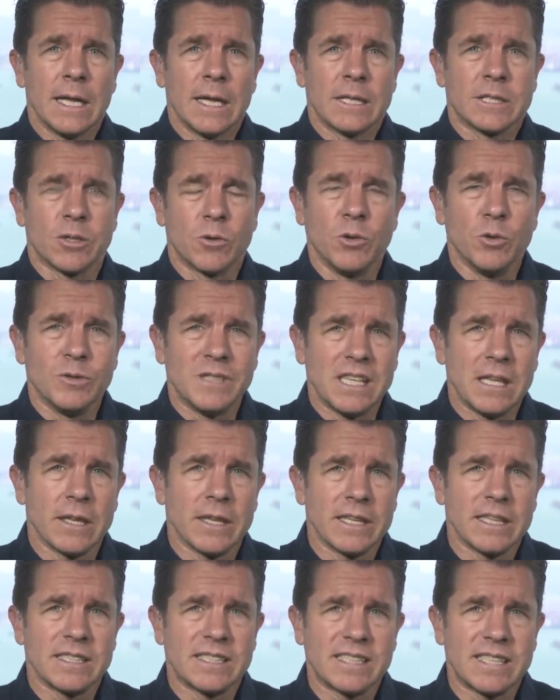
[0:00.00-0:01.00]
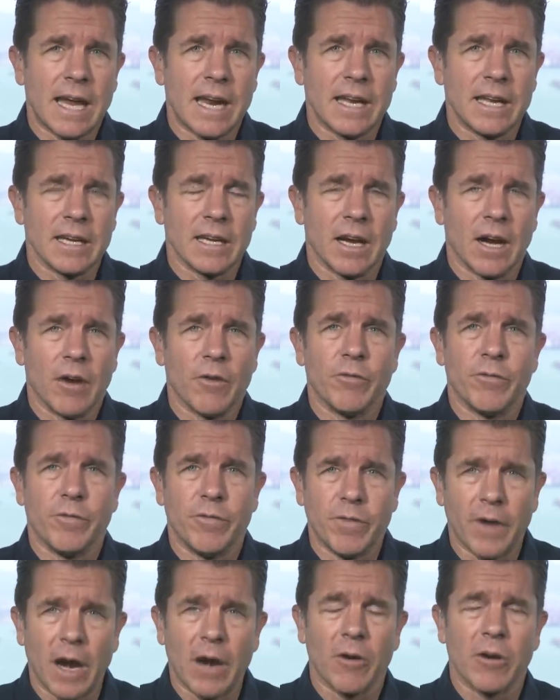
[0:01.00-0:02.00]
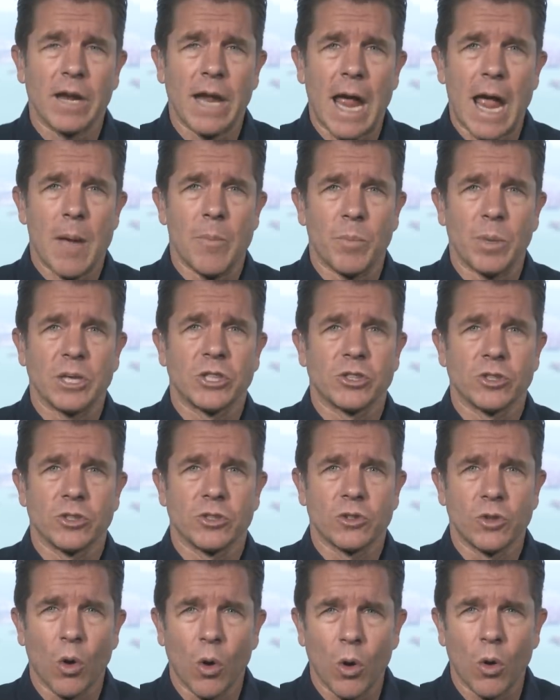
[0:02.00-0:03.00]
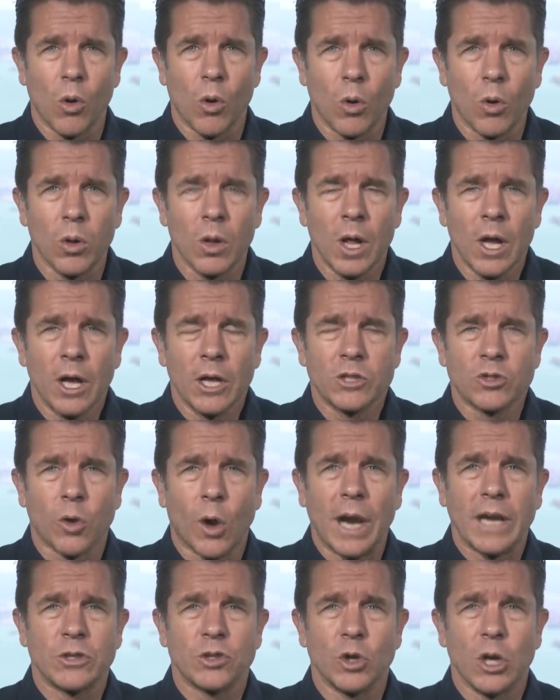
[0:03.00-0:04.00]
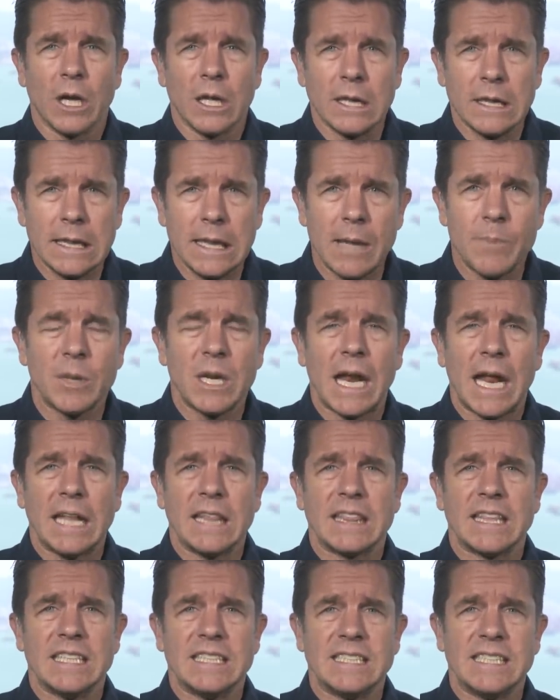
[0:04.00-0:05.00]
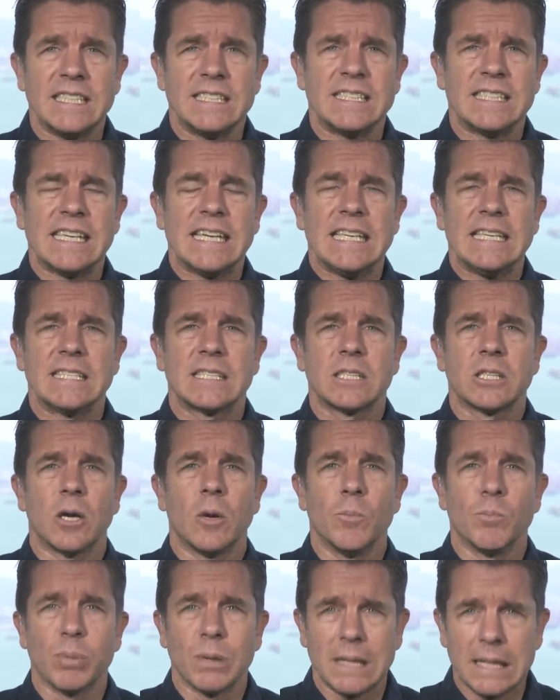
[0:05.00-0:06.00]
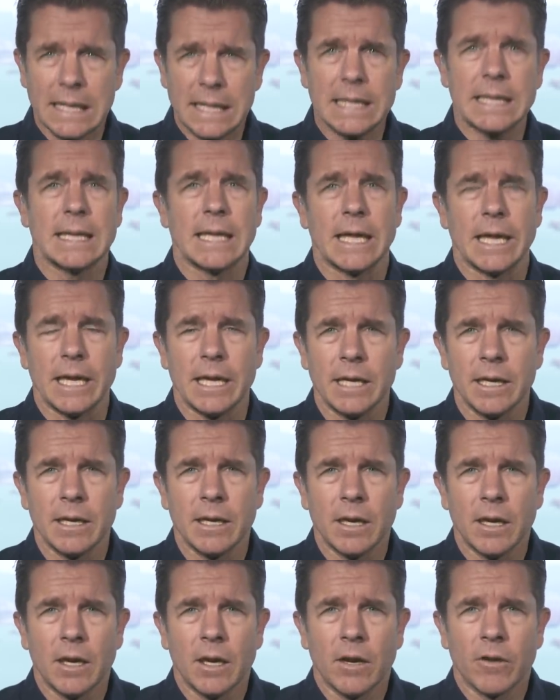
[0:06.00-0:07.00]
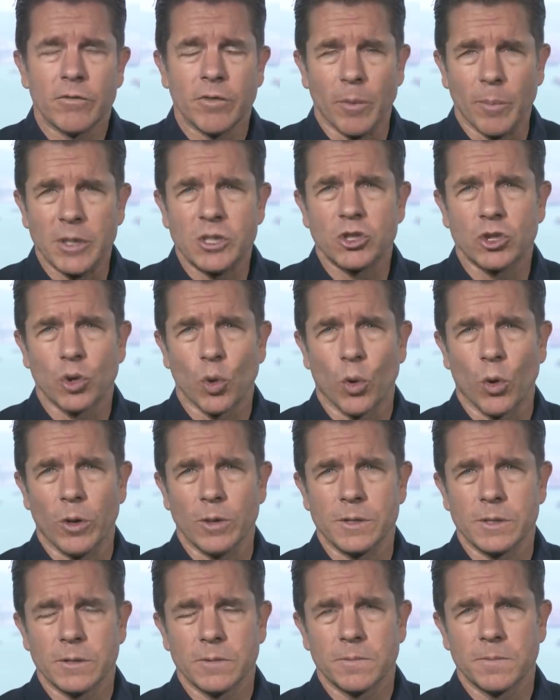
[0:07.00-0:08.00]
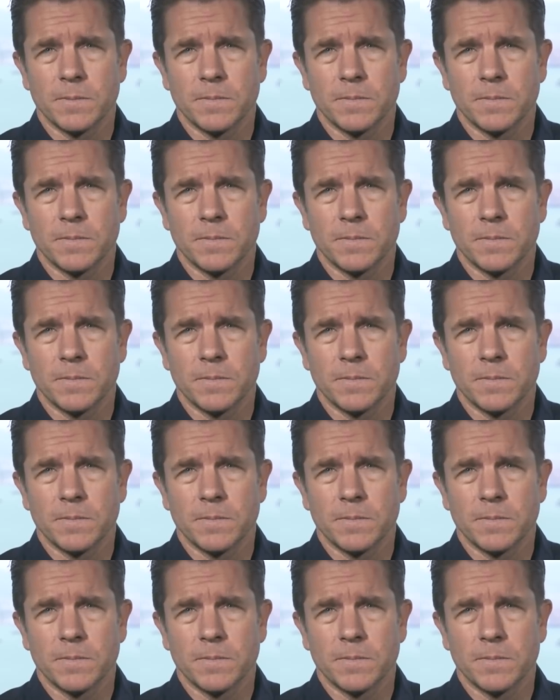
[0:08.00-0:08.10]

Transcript: So New Zealand is setting a very ambitious goal, trying to eliminate the disease completely from its shores.